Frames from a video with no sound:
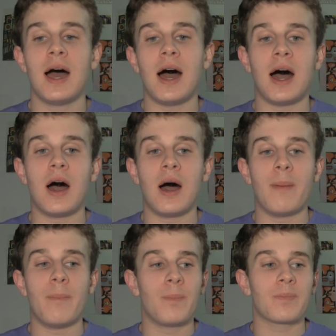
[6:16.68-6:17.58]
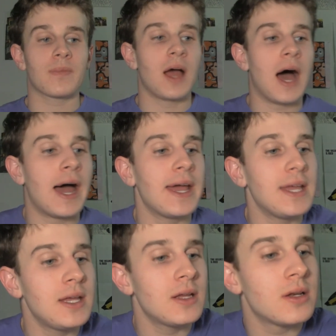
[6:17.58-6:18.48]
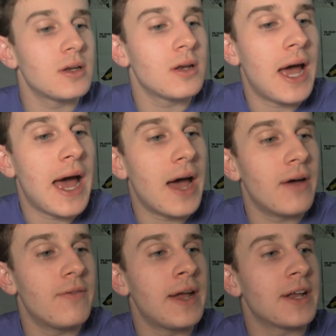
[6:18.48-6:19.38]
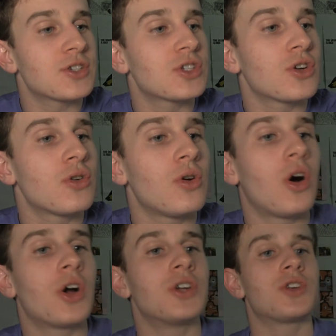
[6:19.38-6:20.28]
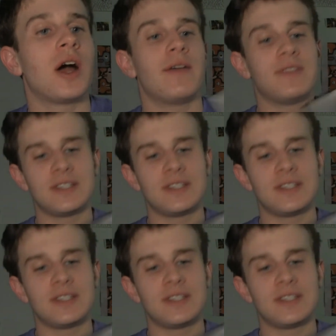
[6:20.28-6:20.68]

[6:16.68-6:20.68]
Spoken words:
I have an external hard drive.